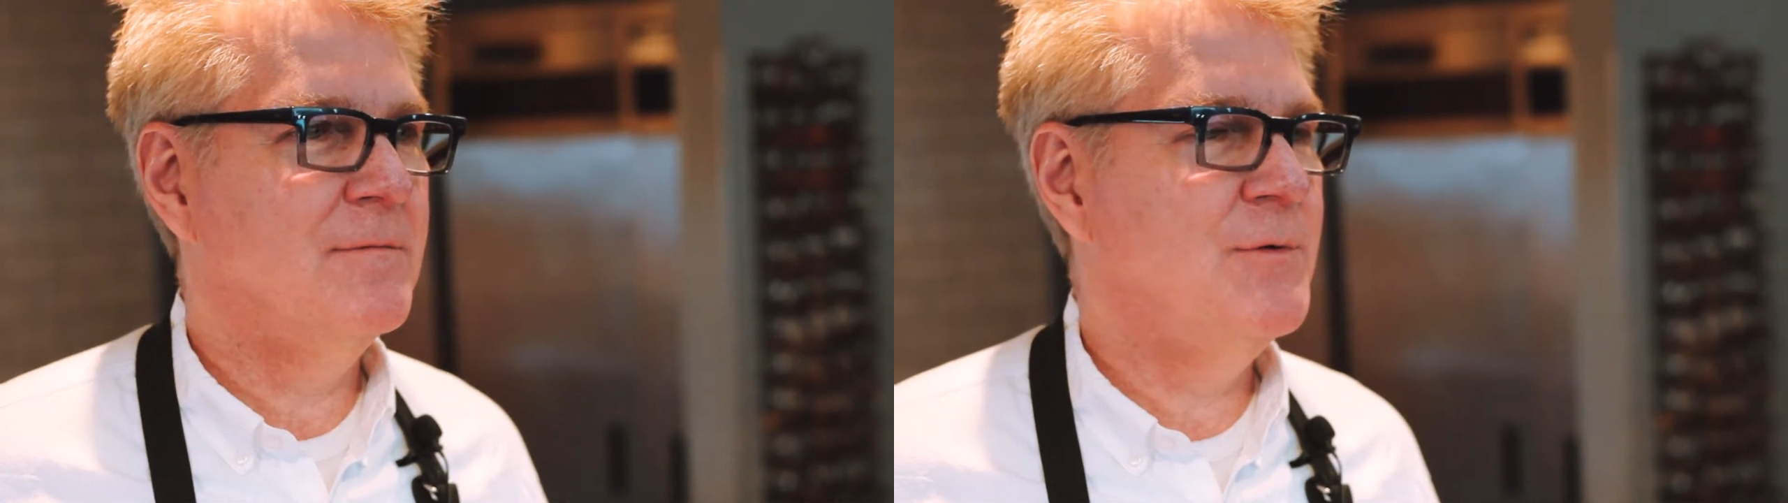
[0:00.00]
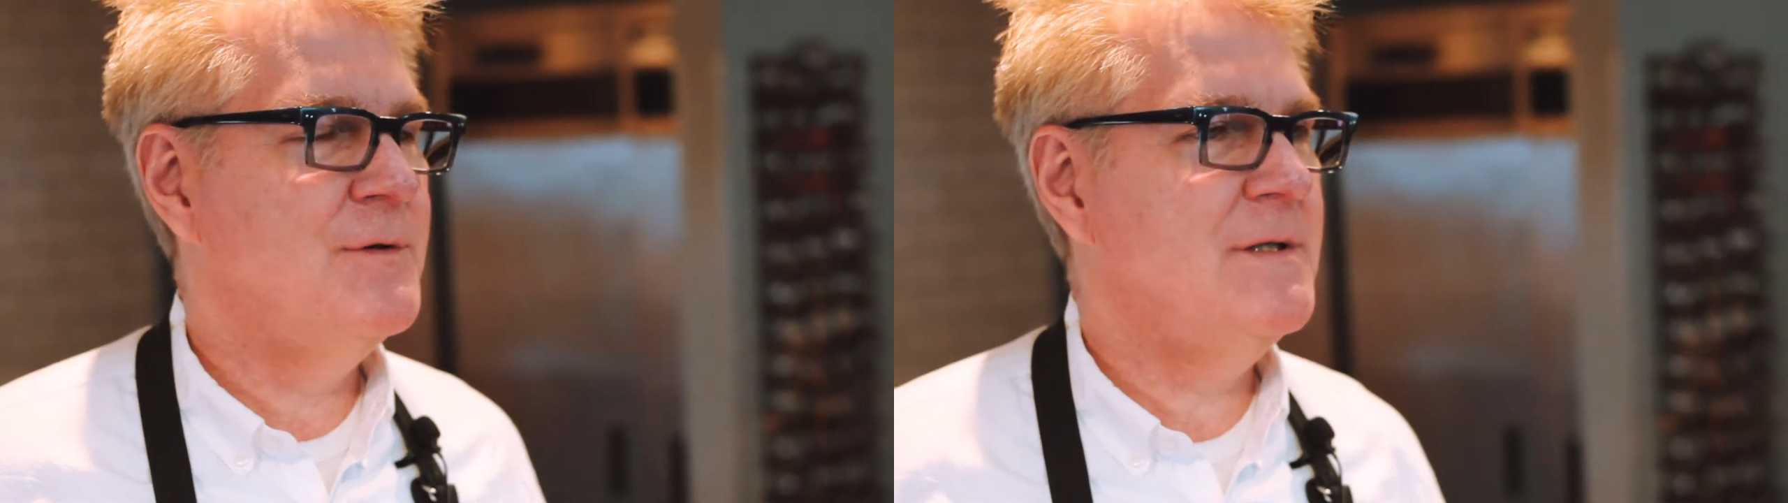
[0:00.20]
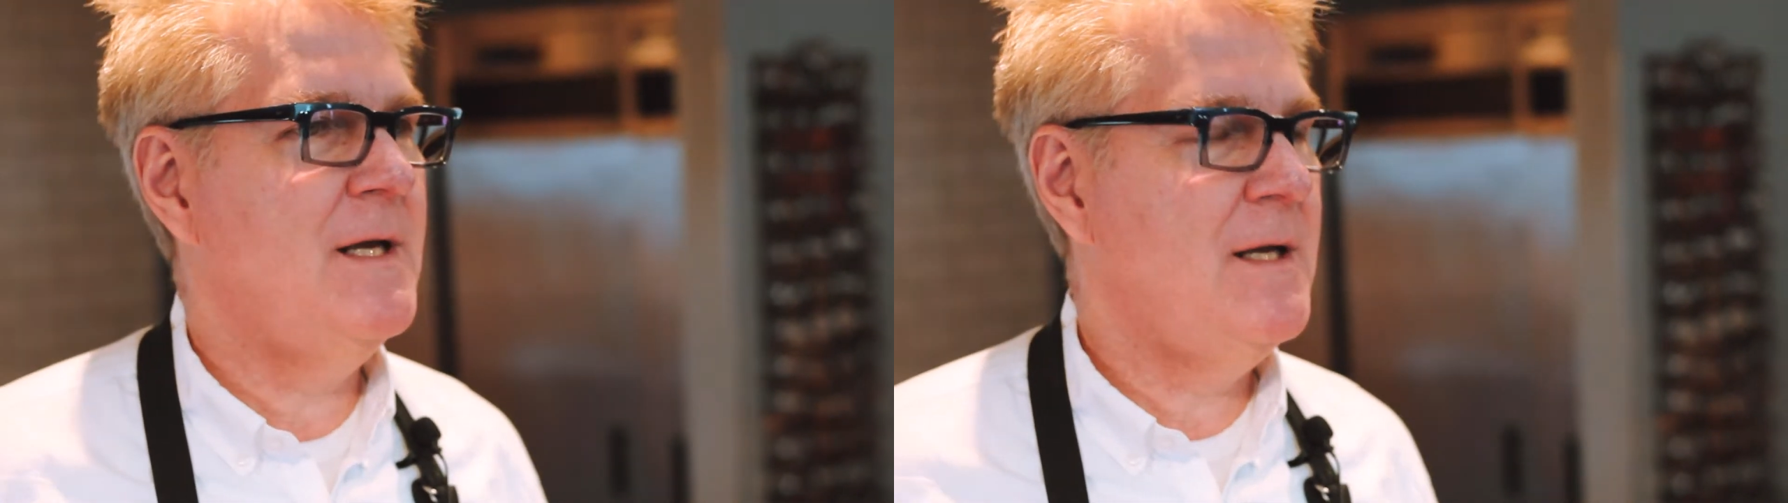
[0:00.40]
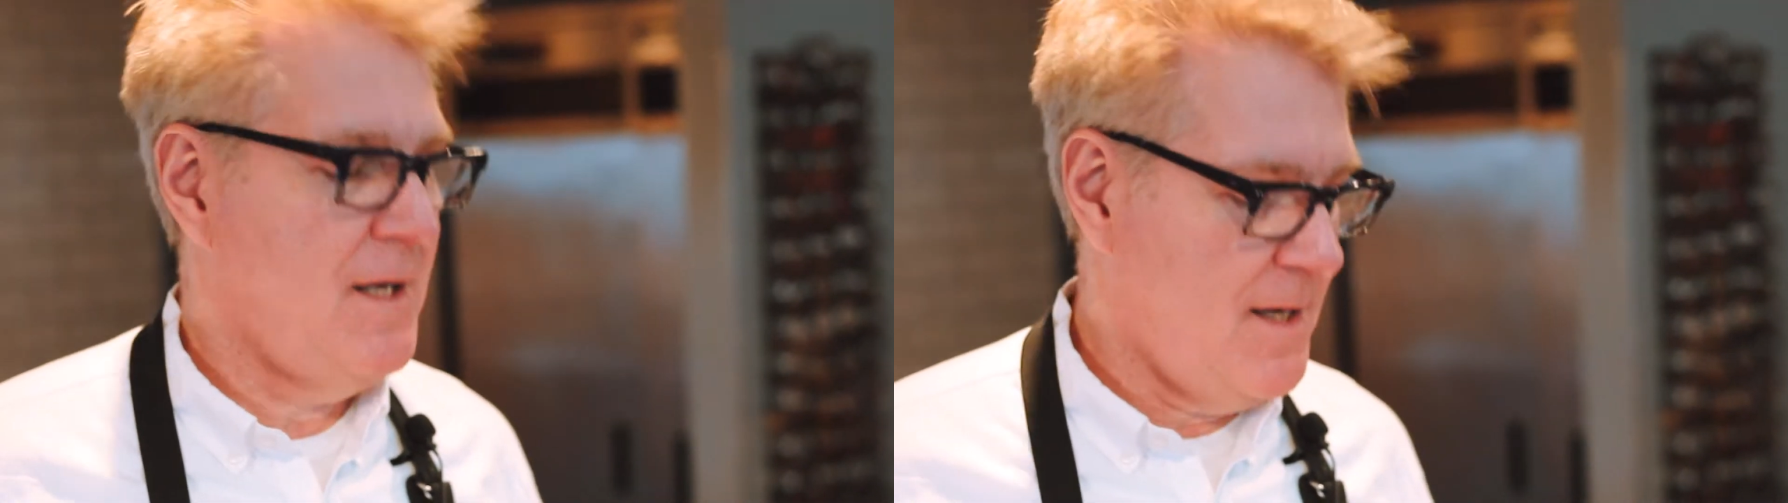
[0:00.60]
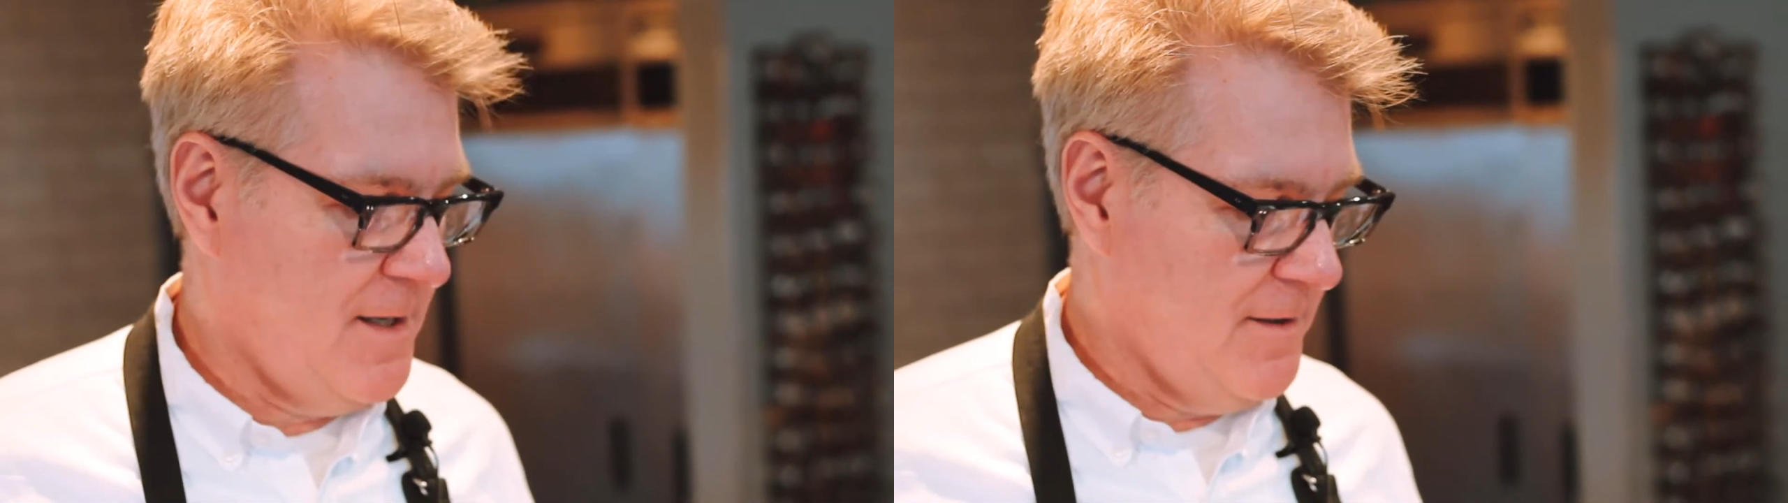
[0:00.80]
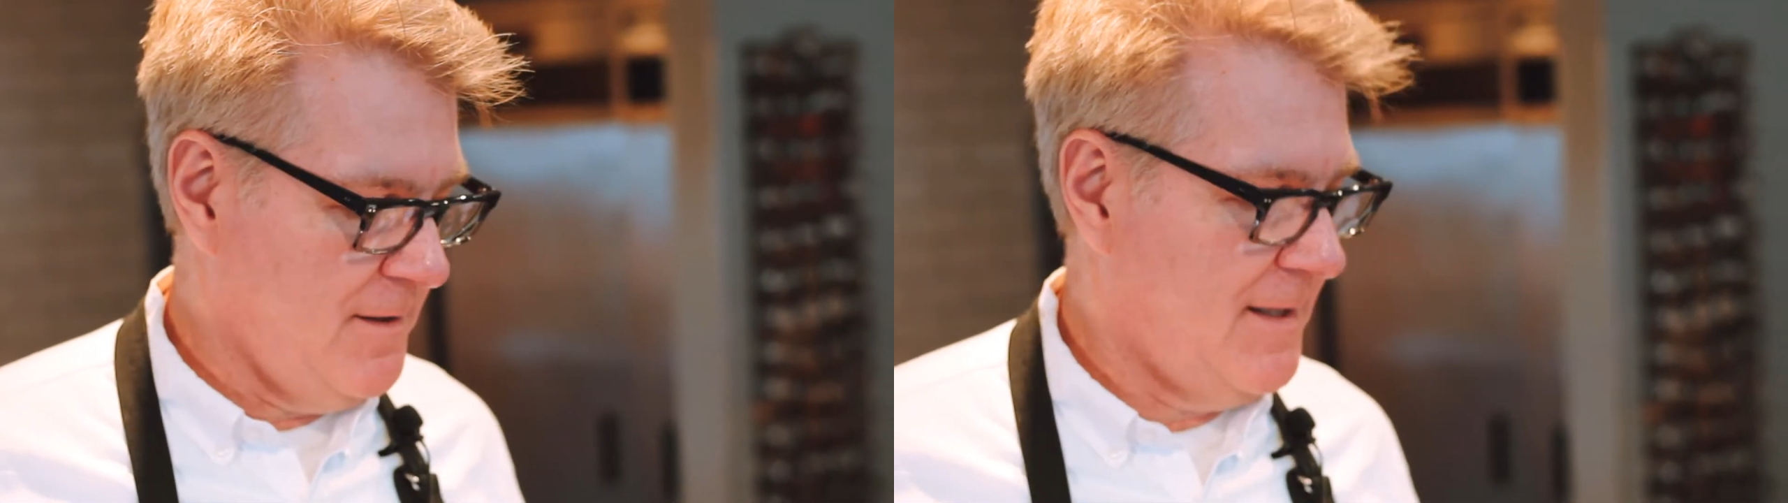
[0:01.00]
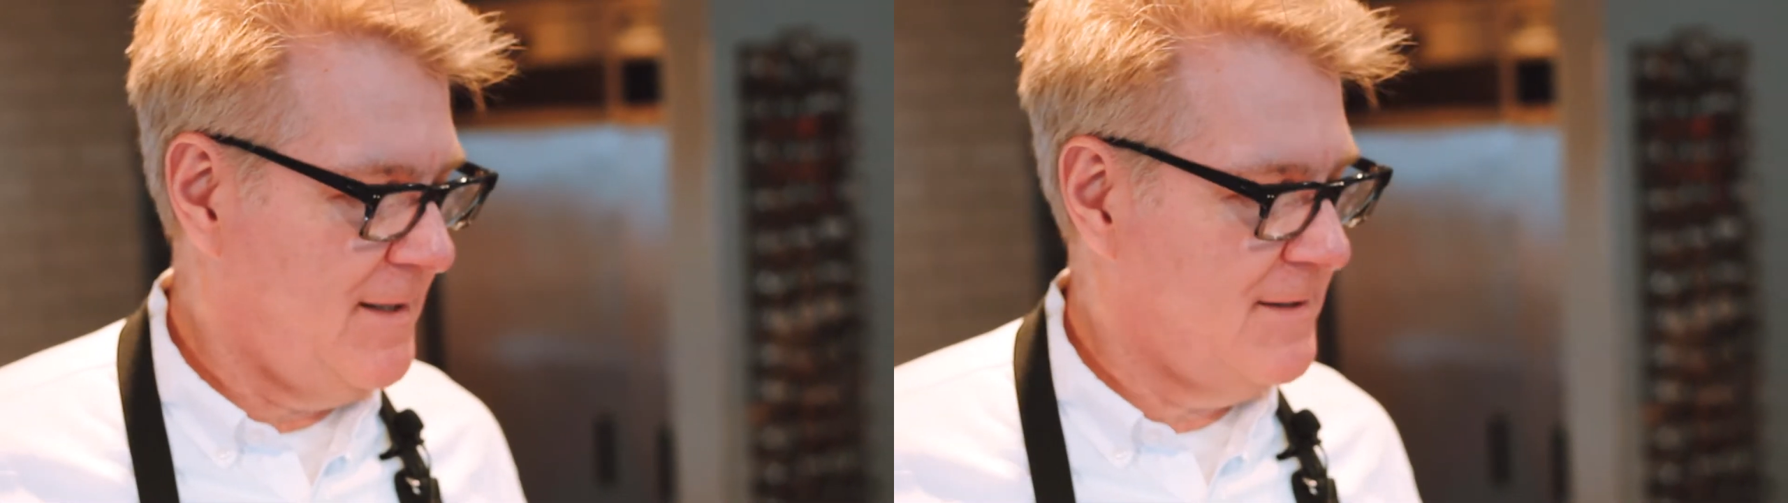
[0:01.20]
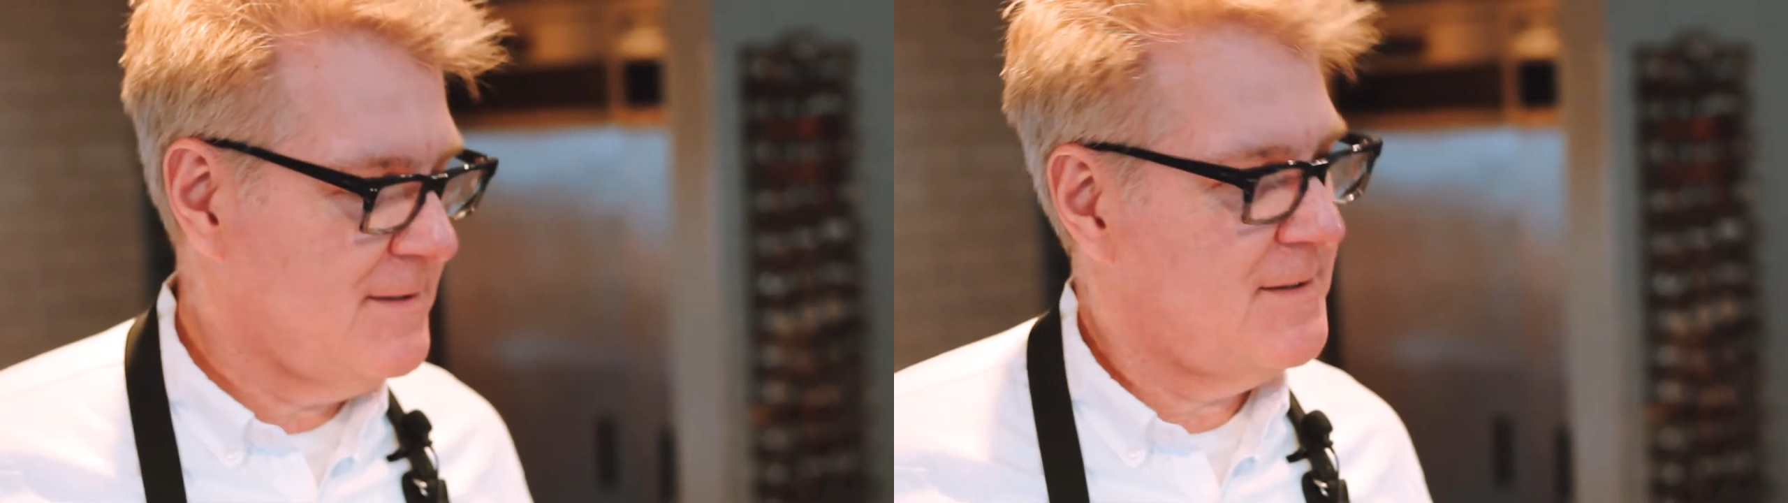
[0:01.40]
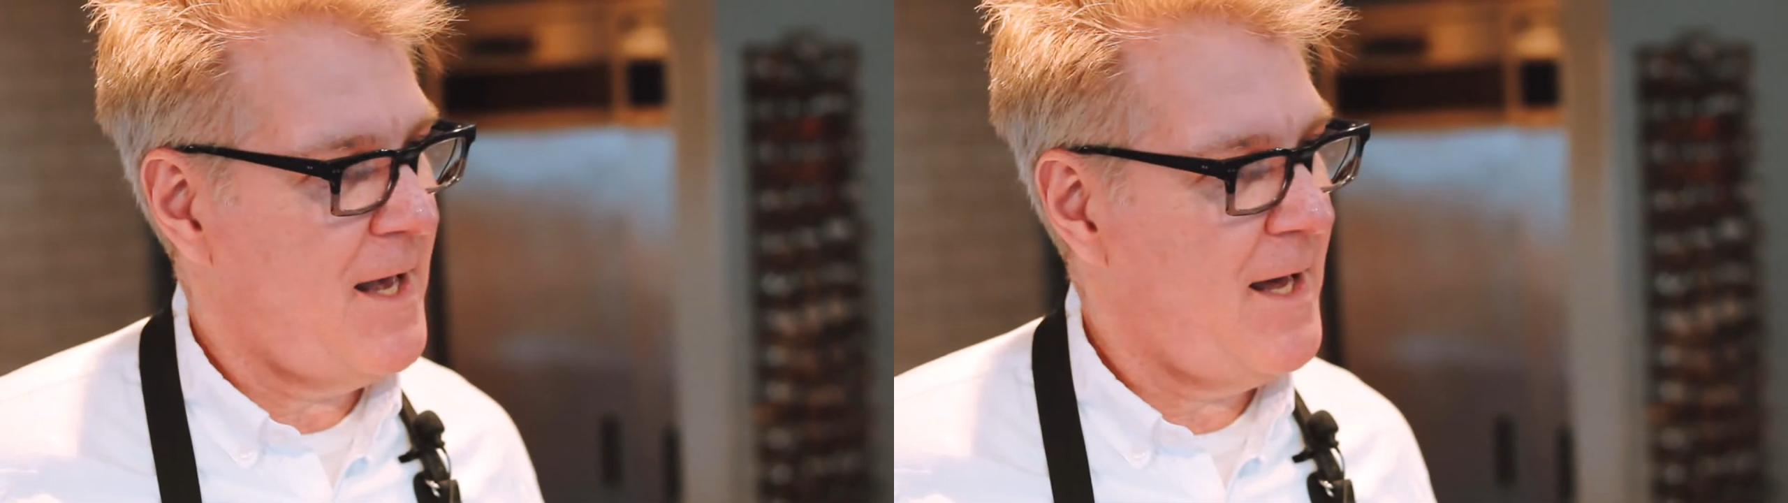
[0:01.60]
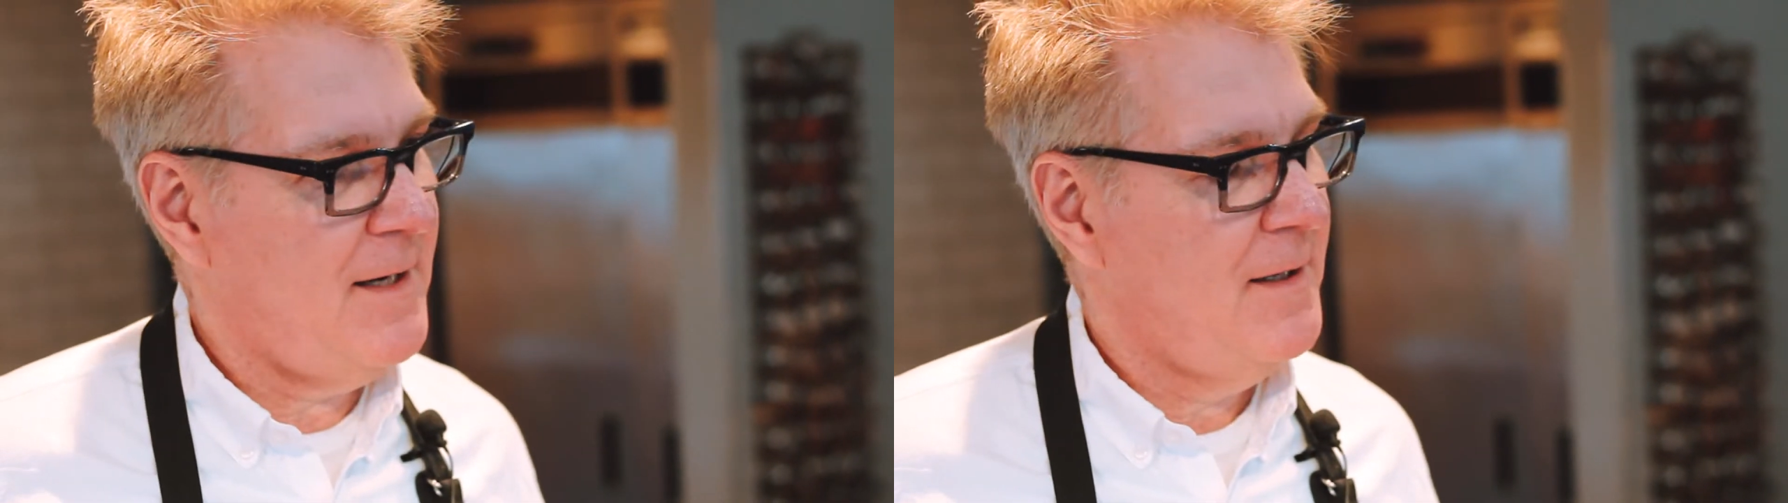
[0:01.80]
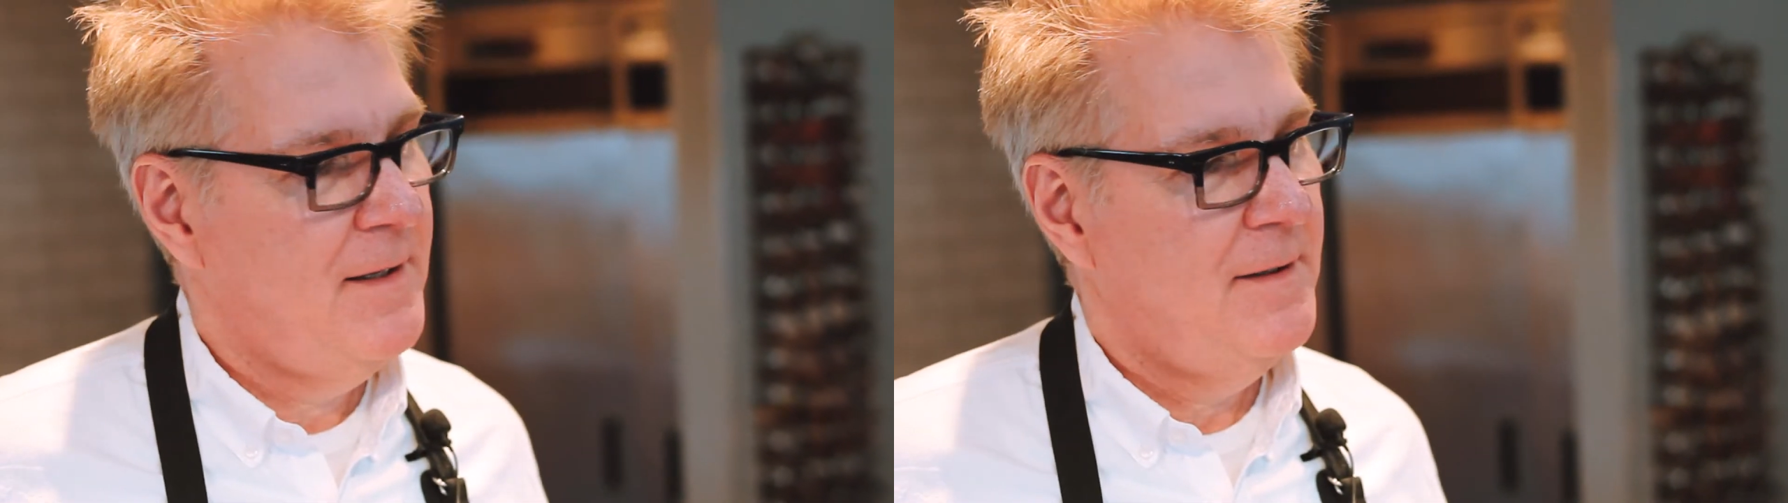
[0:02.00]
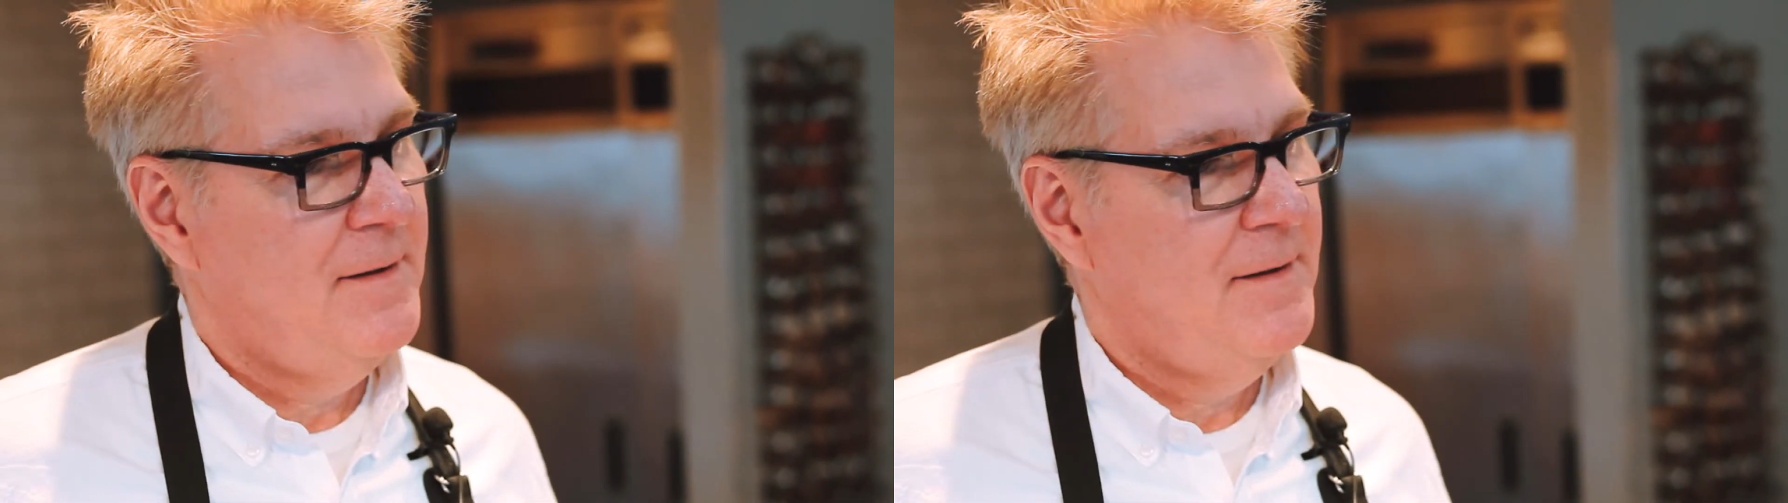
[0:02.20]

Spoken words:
routine here is that